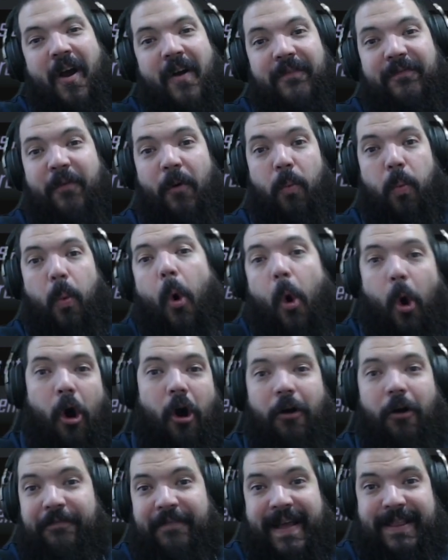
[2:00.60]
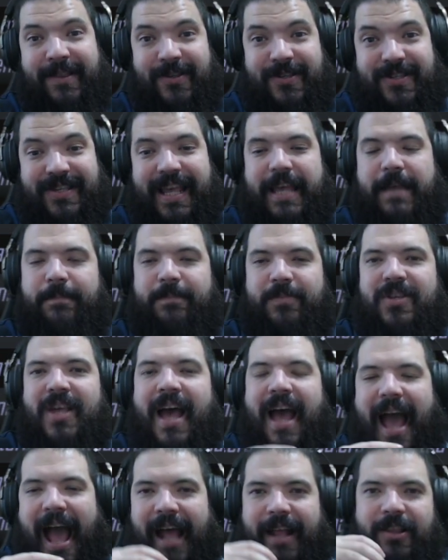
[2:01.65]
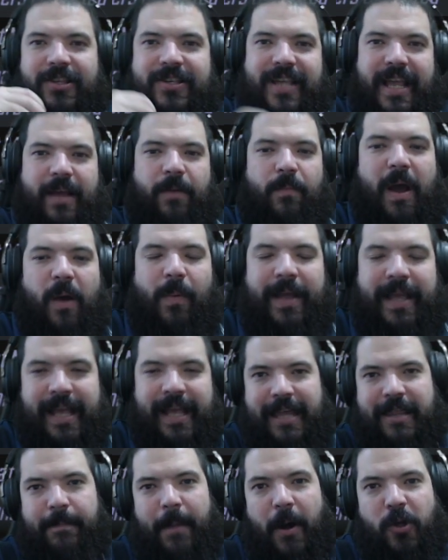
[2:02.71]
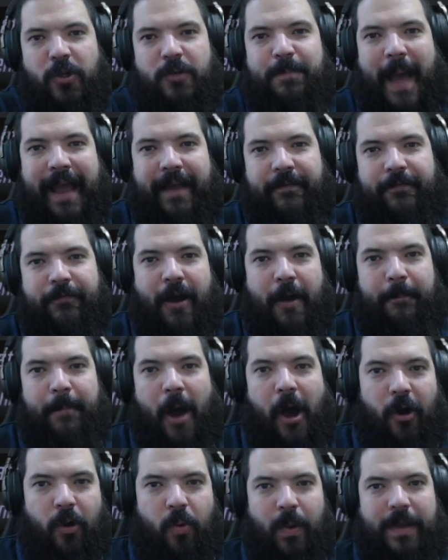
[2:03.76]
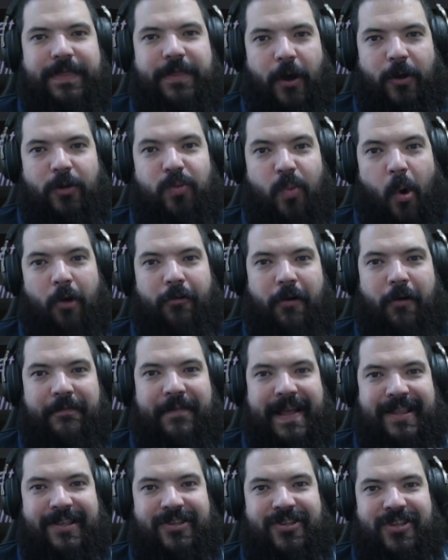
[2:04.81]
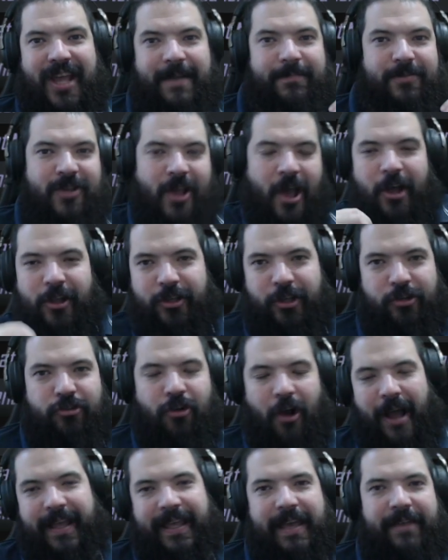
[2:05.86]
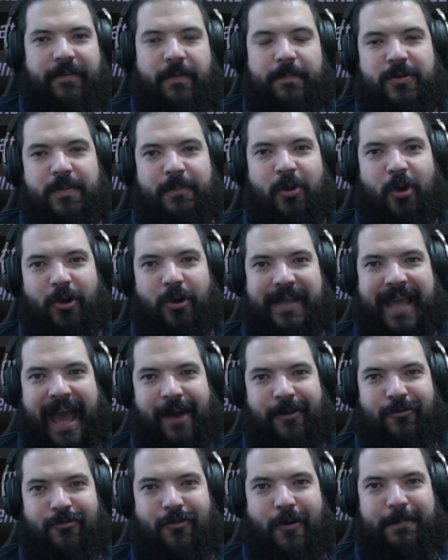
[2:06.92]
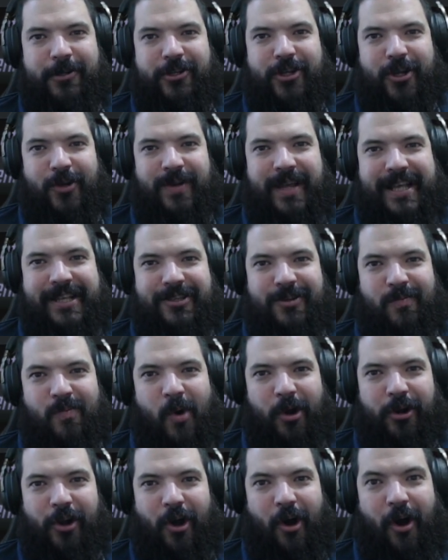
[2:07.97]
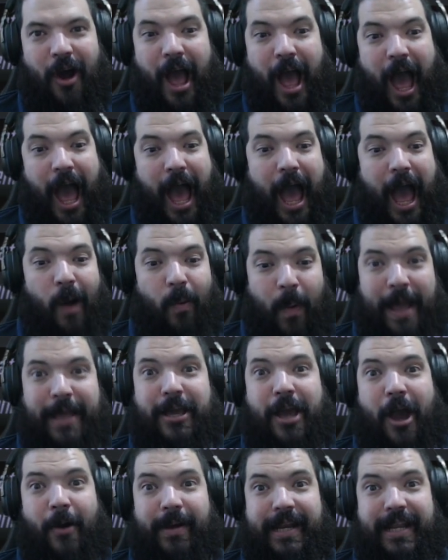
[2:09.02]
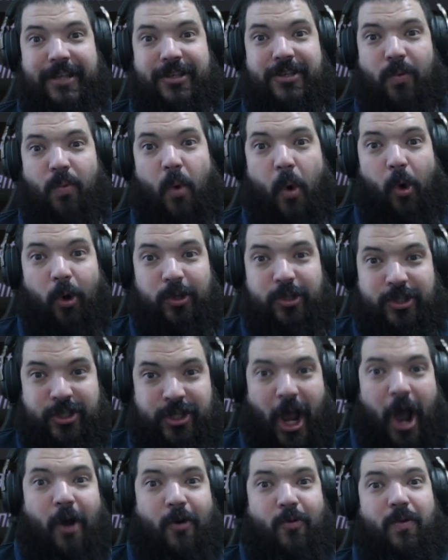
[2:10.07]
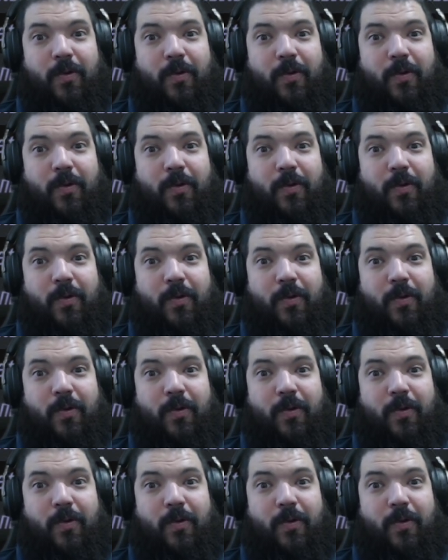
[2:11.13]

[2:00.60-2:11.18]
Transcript: for war offense teams and seeing where we can get the most bang for our buck with those war offense teams to try and give him some good counter opportunities and whatnot when going into war. So,